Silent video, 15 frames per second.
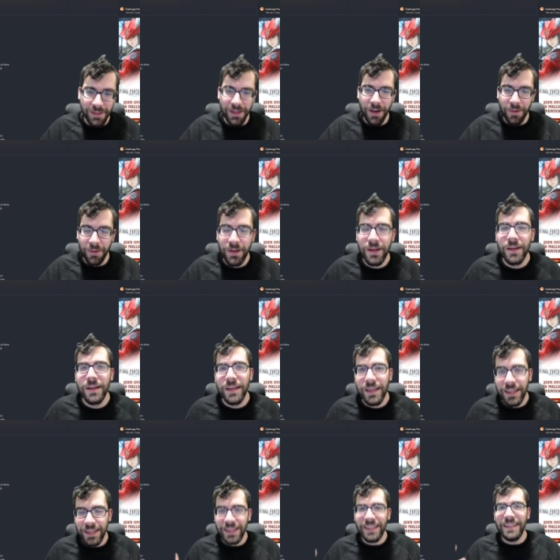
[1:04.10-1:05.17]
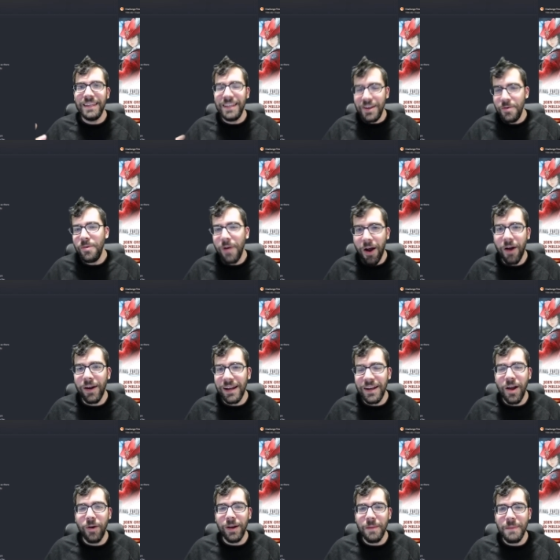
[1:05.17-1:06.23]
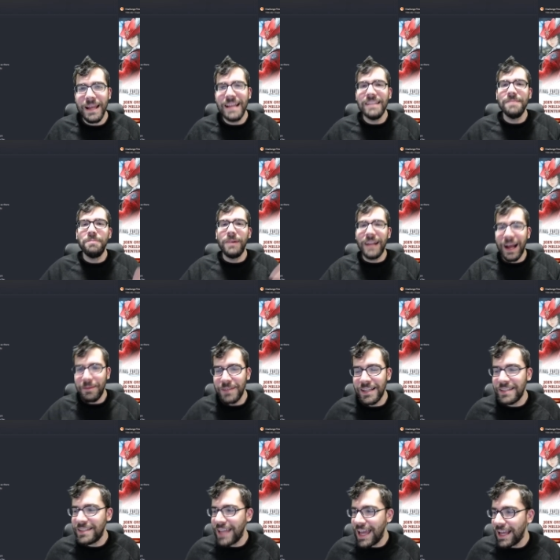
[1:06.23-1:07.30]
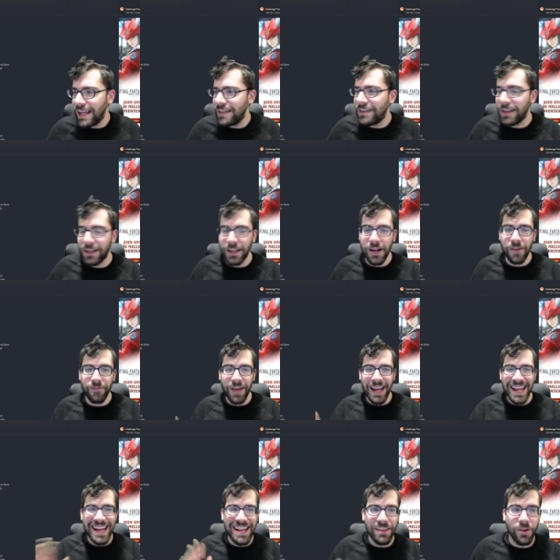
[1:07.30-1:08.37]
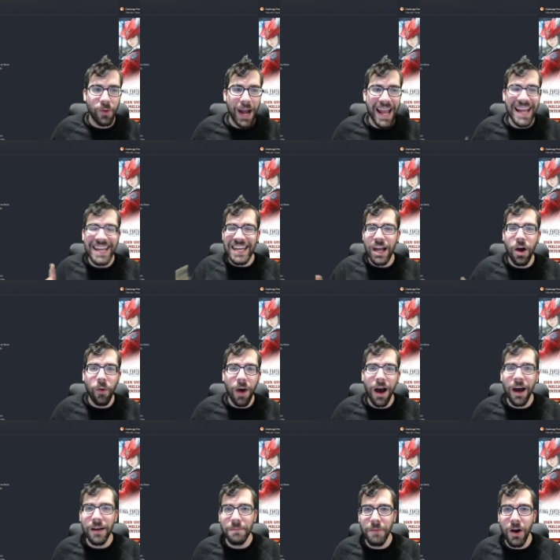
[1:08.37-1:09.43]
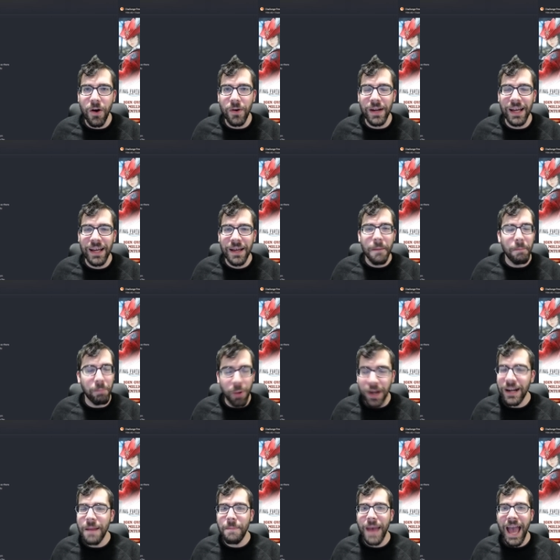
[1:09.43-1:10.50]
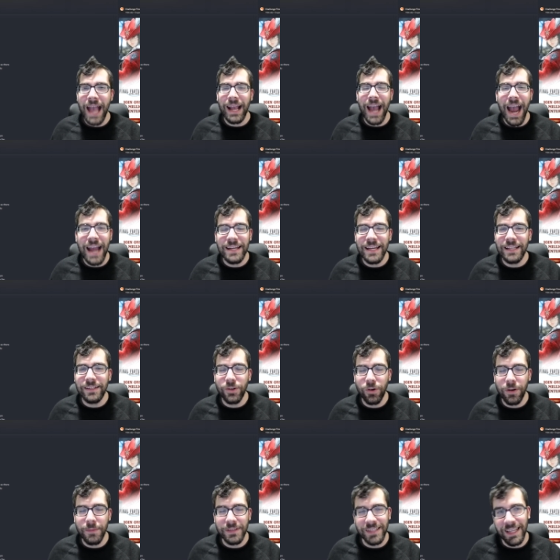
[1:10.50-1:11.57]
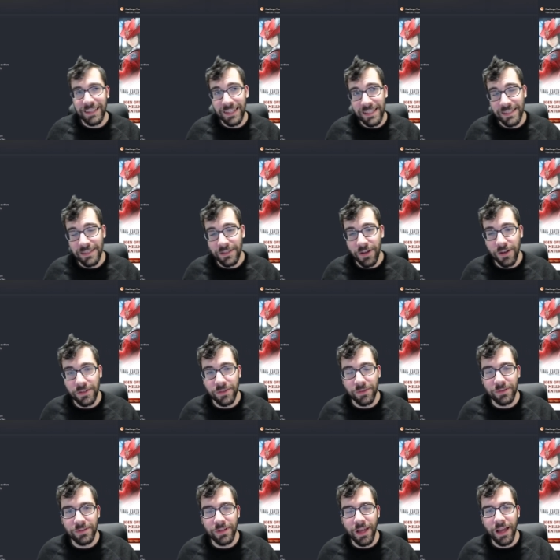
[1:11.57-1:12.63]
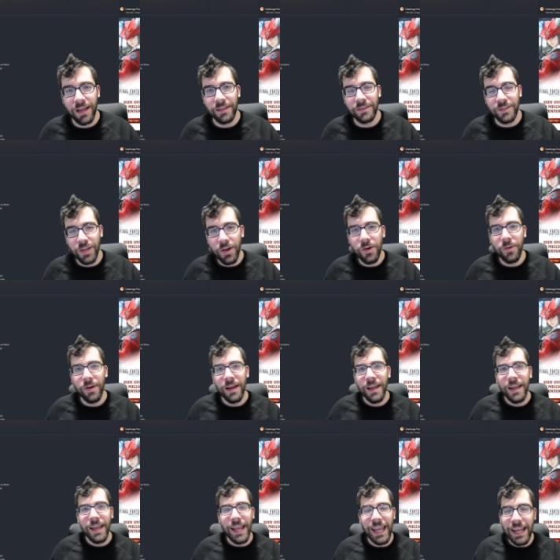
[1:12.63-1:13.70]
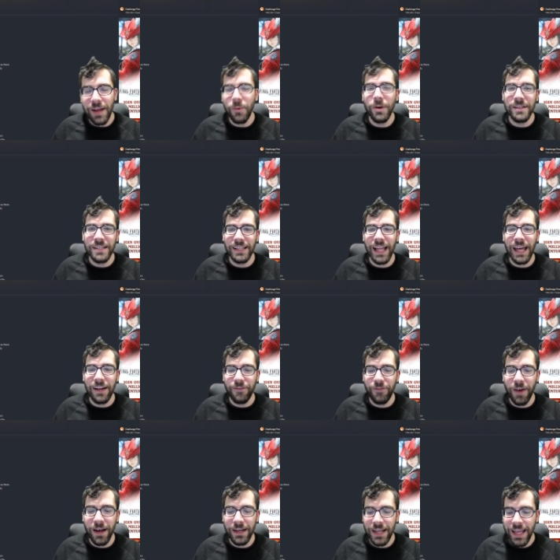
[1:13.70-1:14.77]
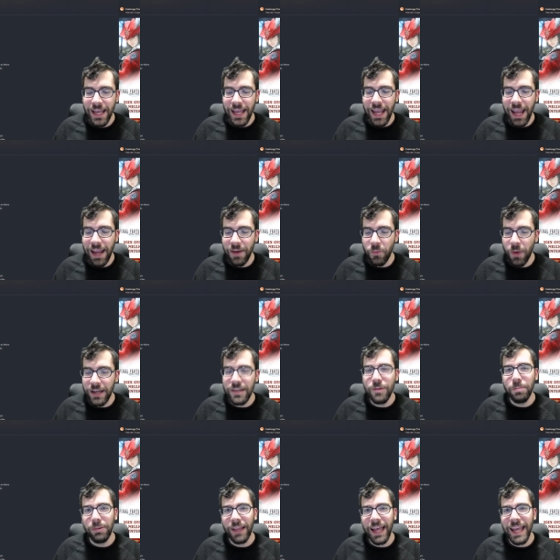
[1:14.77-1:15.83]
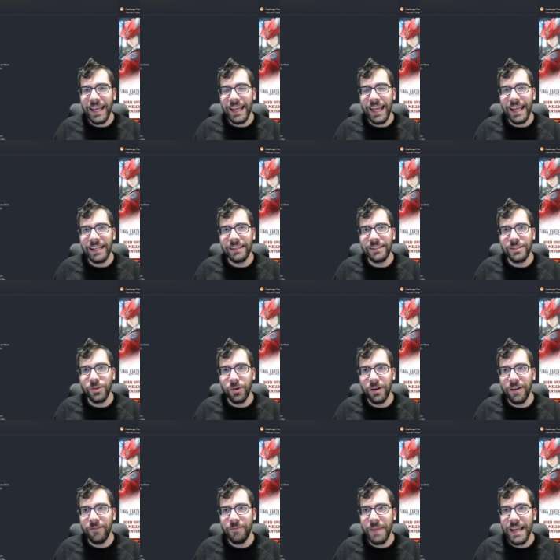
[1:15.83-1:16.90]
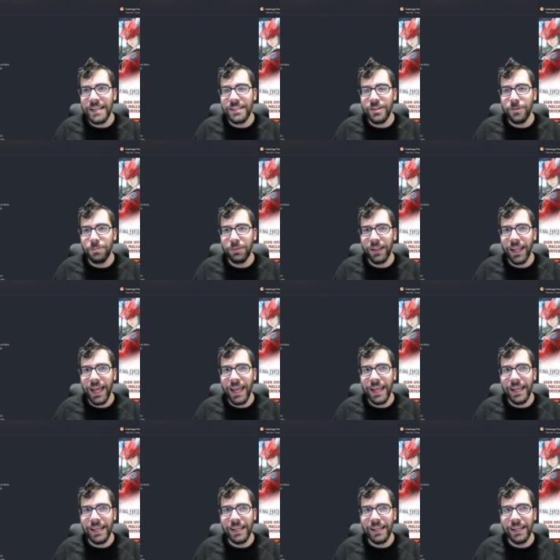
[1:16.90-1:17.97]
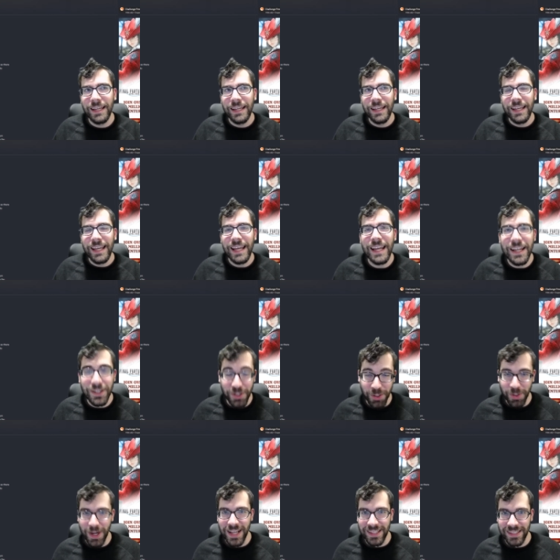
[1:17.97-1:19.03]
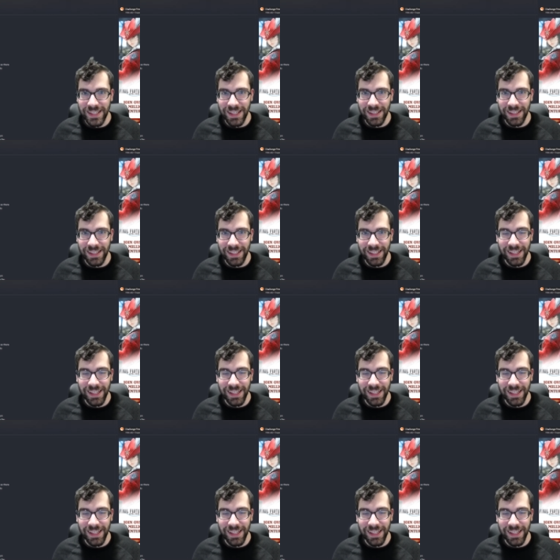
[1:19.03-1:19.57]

know. Y you already know what it means, but I'm just saying it to clarify. Either way, no H U D mode, bringing it back. I did tournaments like this in Dark Souls uh, two, and it was a lot of fun. And when you play, it sort of makes you play interestingly.